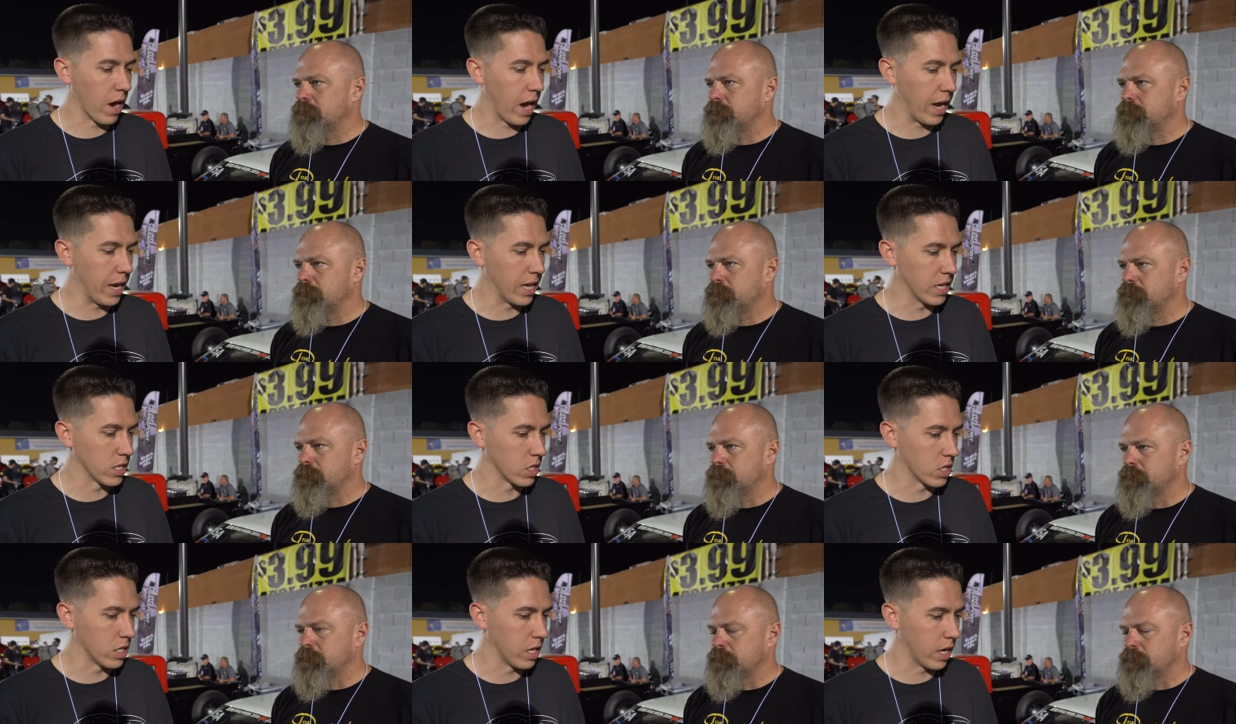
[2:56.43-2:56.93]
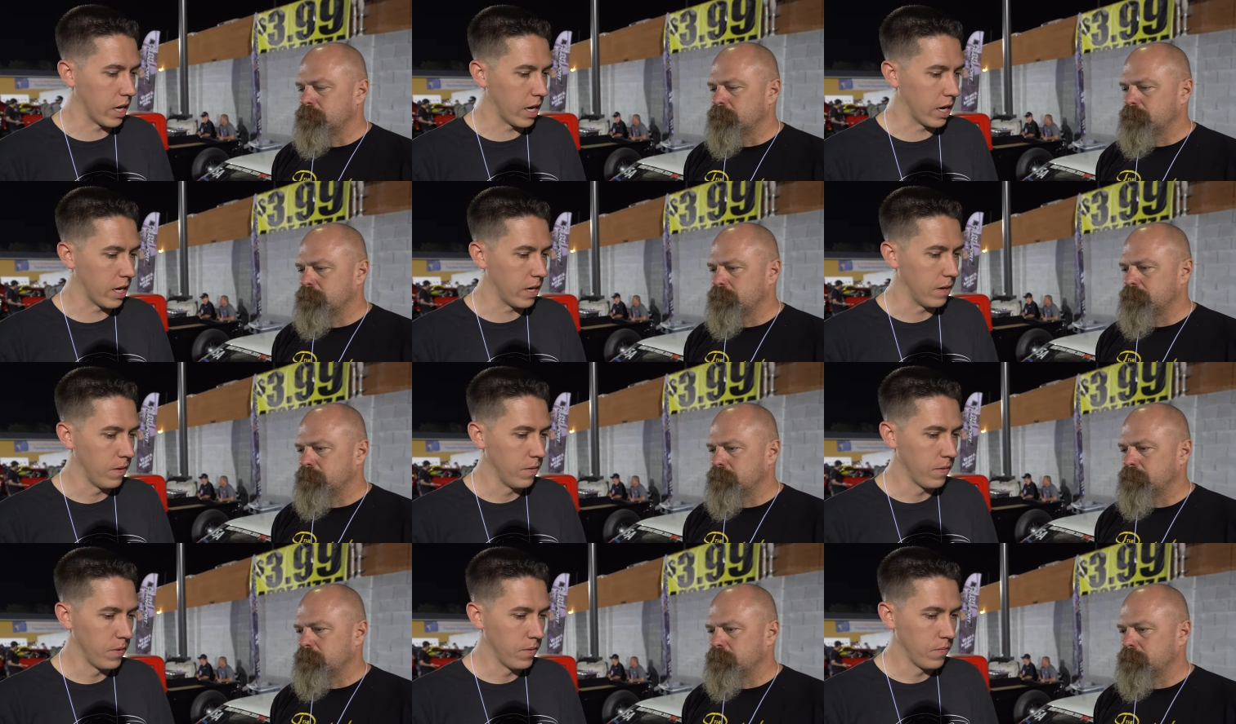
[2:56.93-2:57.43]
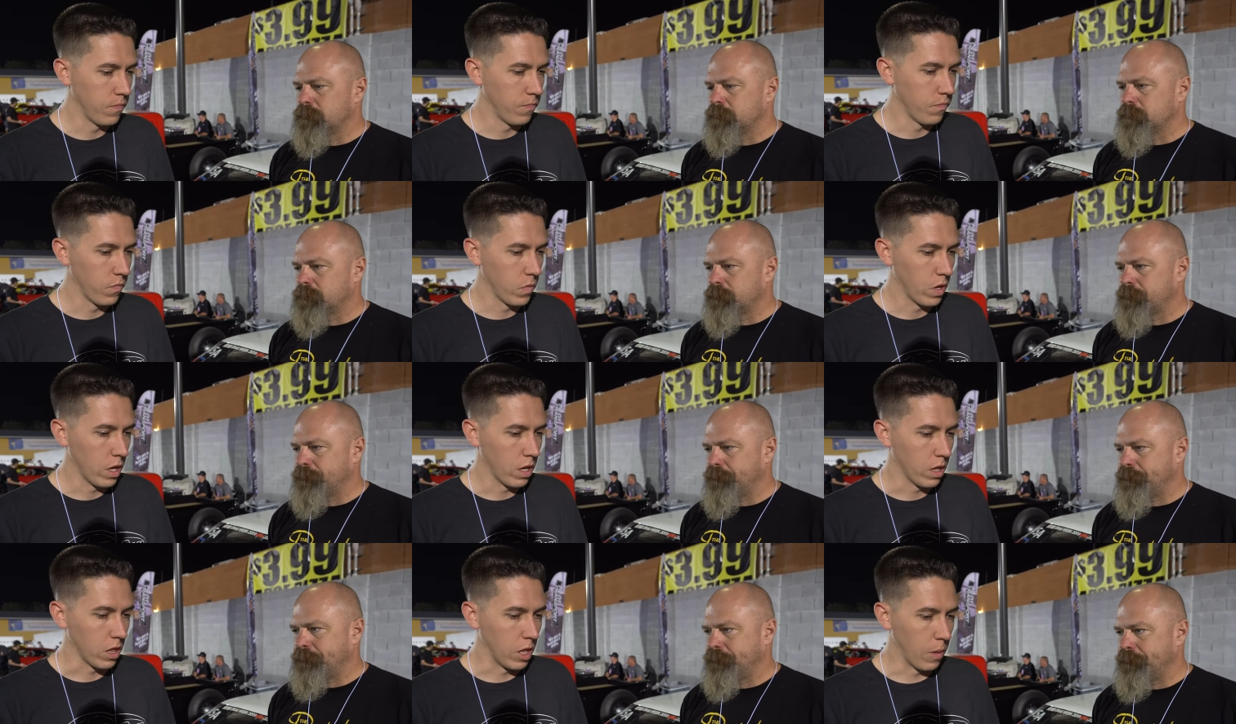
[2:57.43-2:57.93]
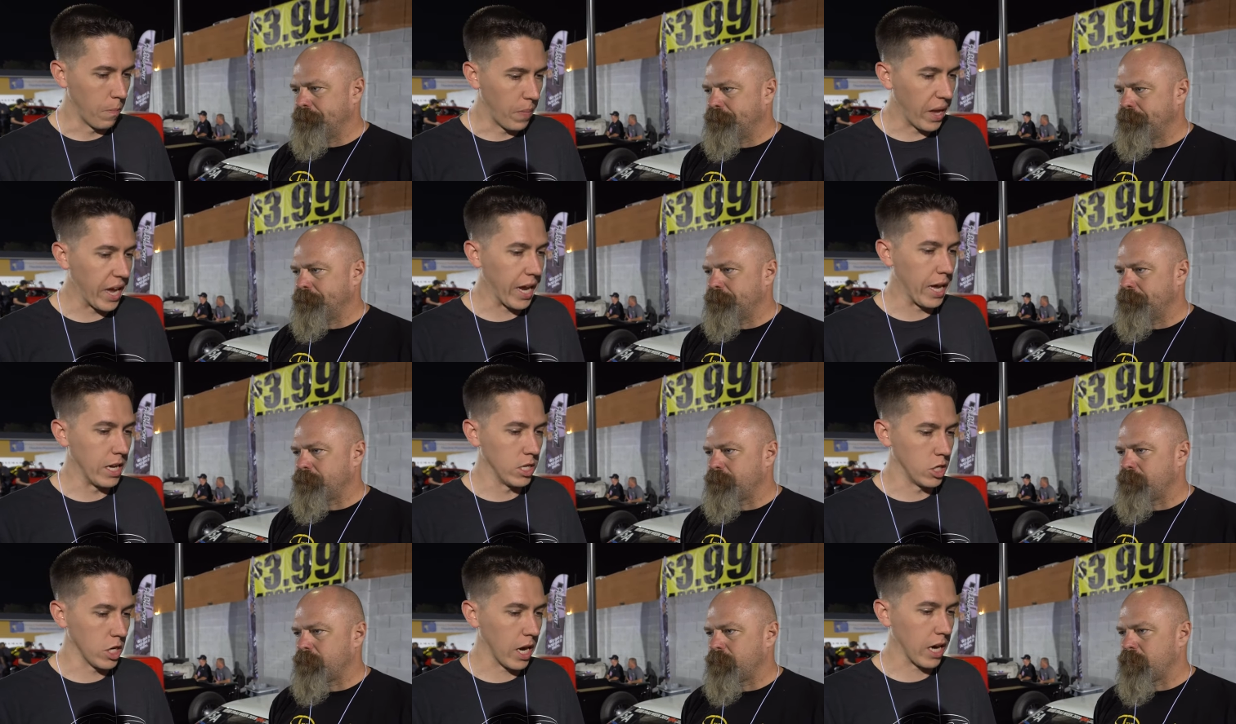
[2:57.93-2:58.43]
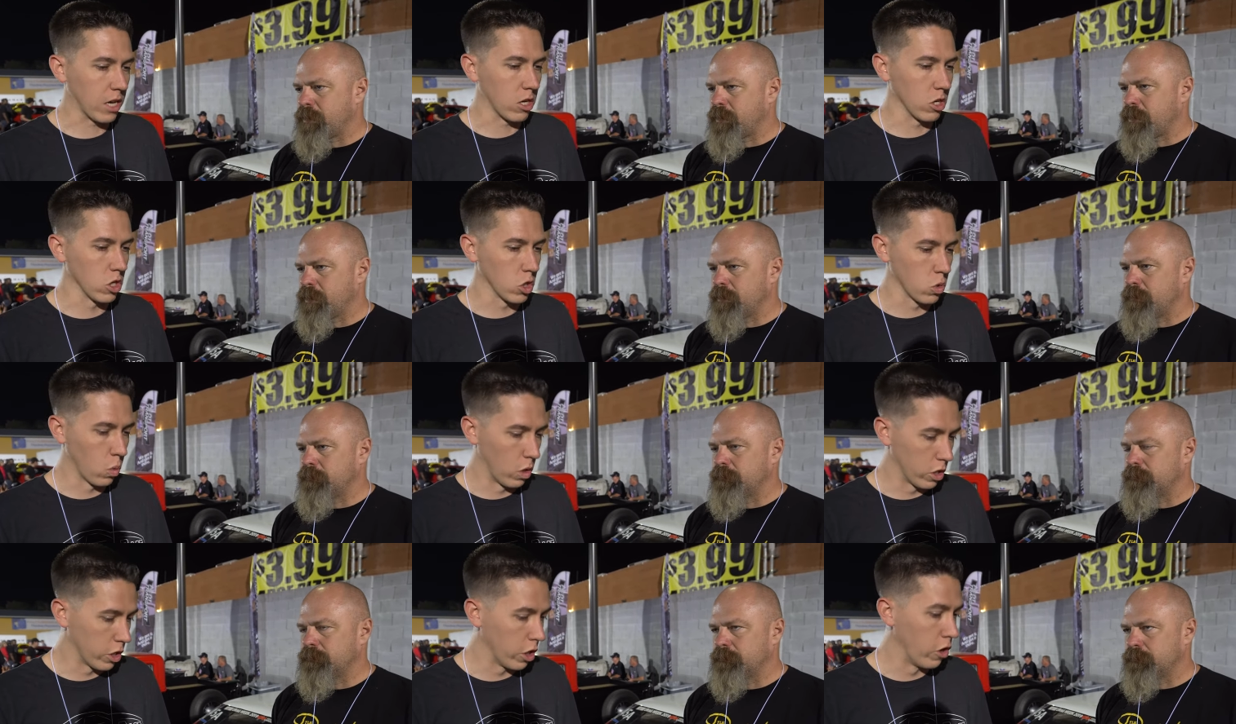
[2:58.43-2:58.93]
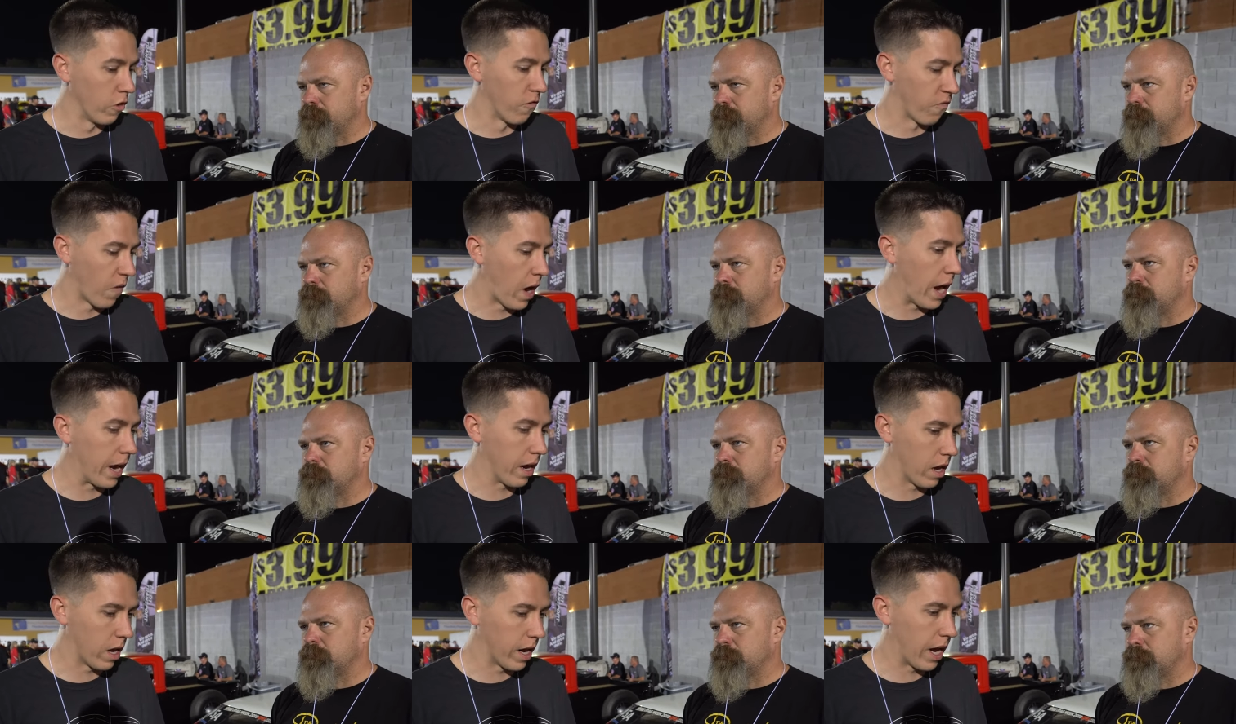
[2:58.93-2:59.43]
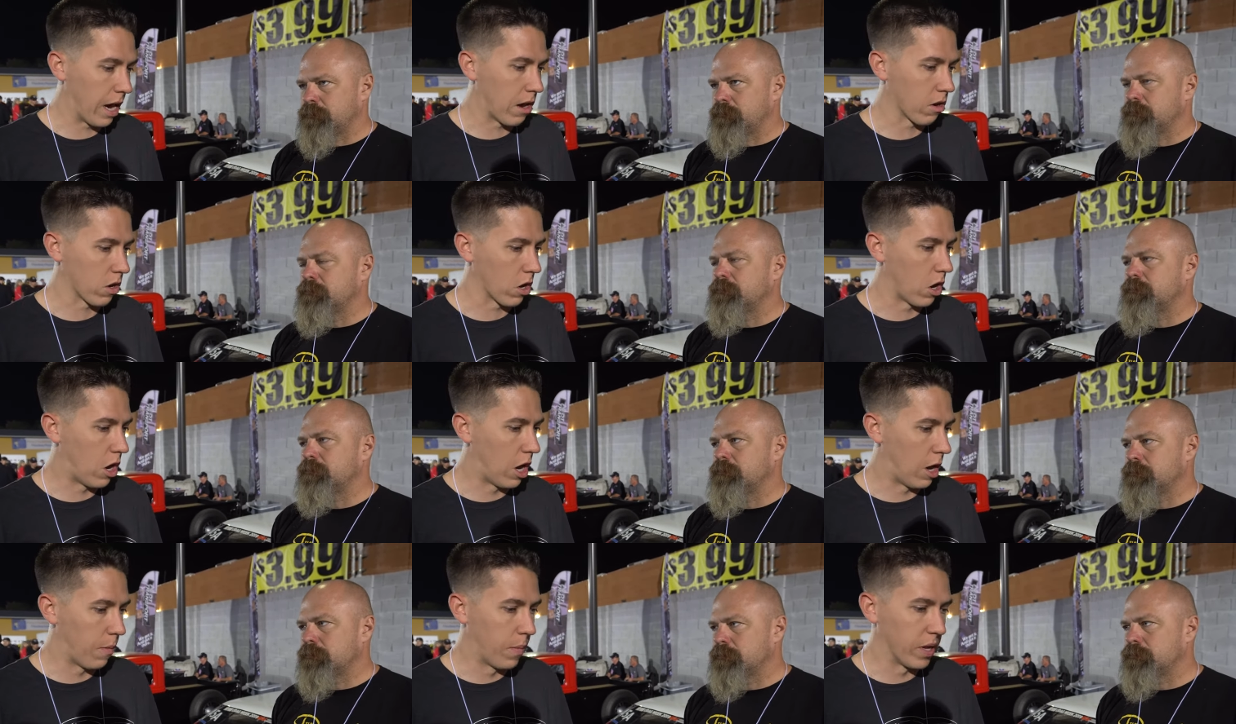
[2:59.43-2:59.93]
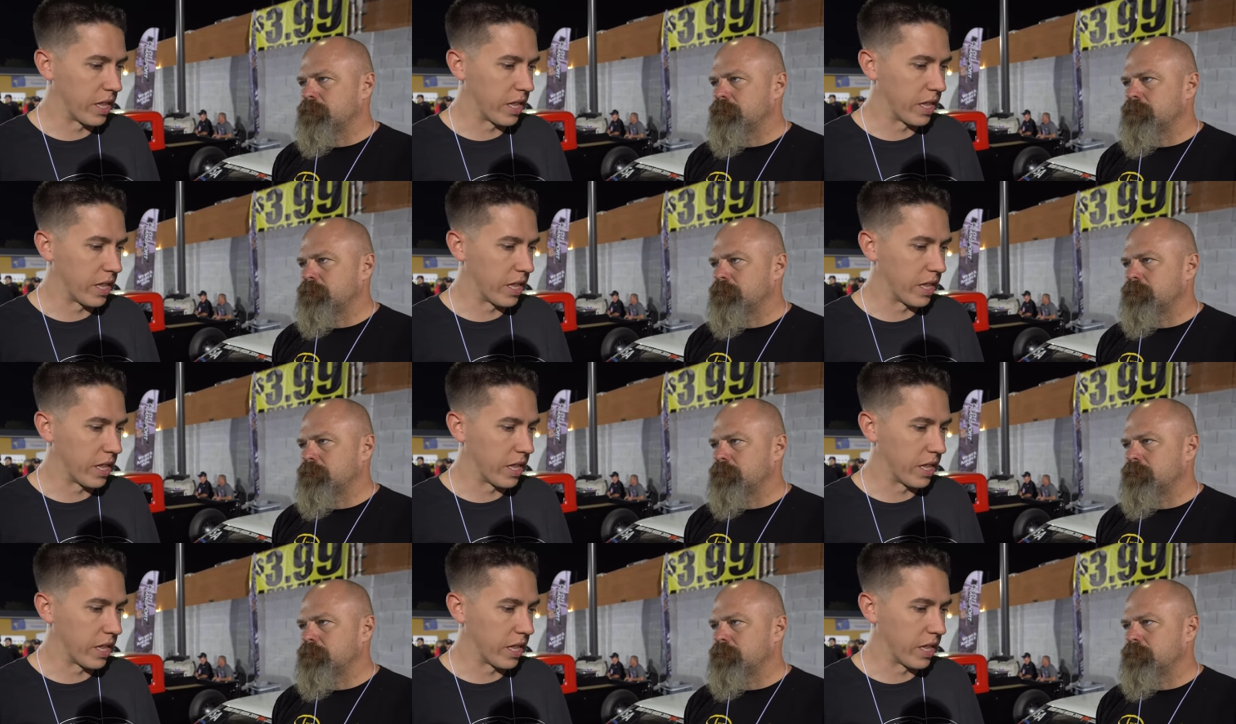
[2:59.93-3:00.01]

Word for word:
Speaker 1: right? Is the the big injectors will do fine on alcohol,